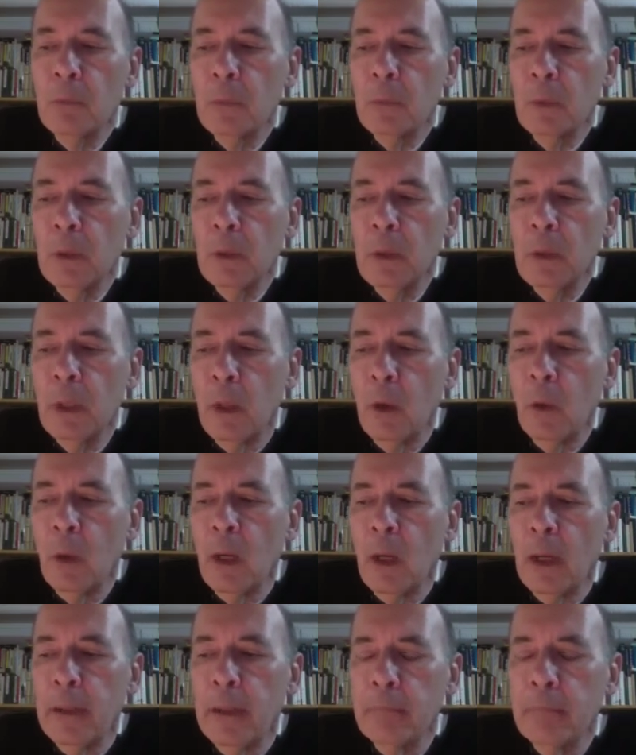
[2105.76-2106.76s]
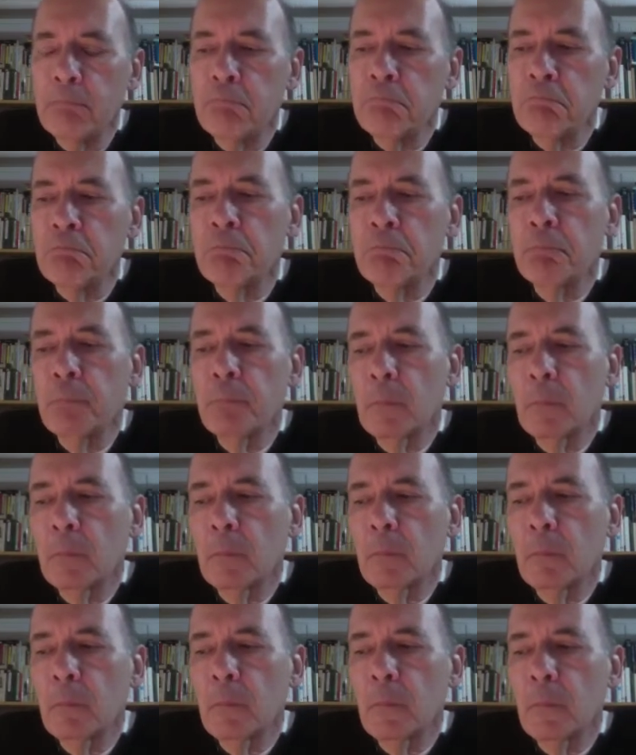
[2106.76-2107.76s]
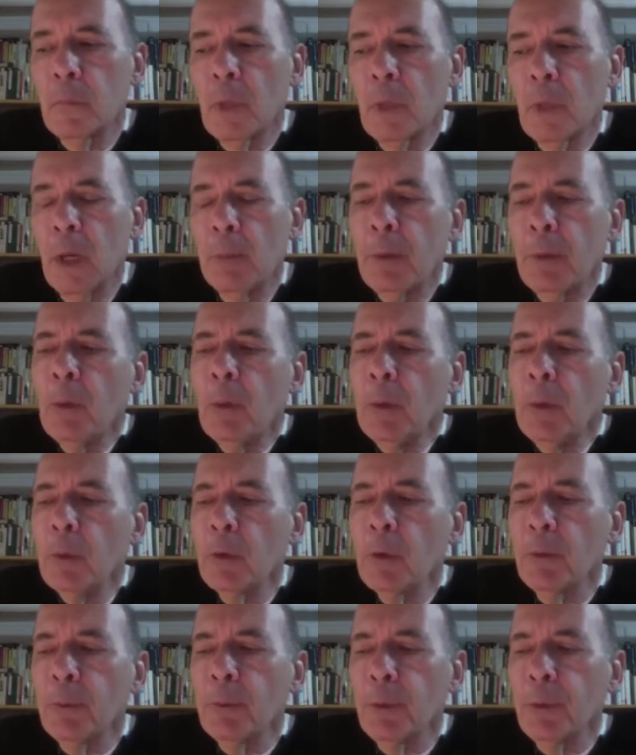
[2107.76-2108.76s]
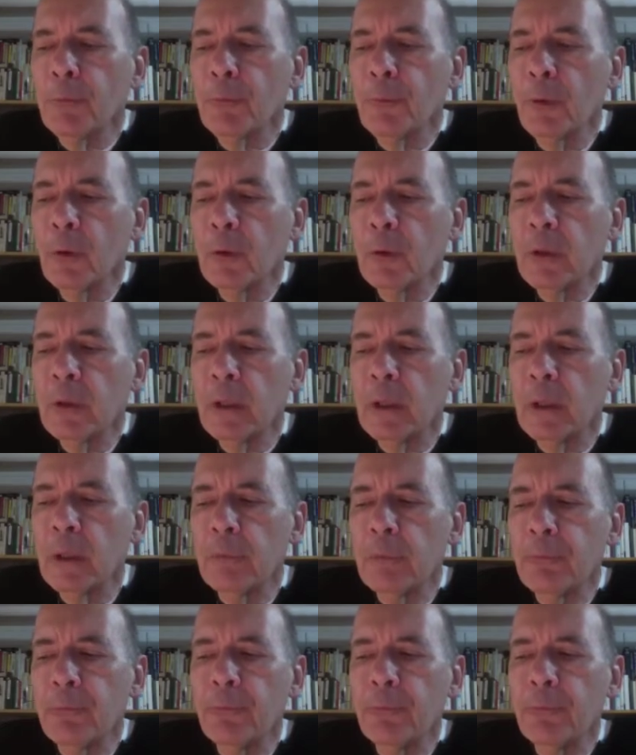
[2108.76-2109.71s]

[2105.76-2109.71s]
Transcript: know, I probably would have preferred it if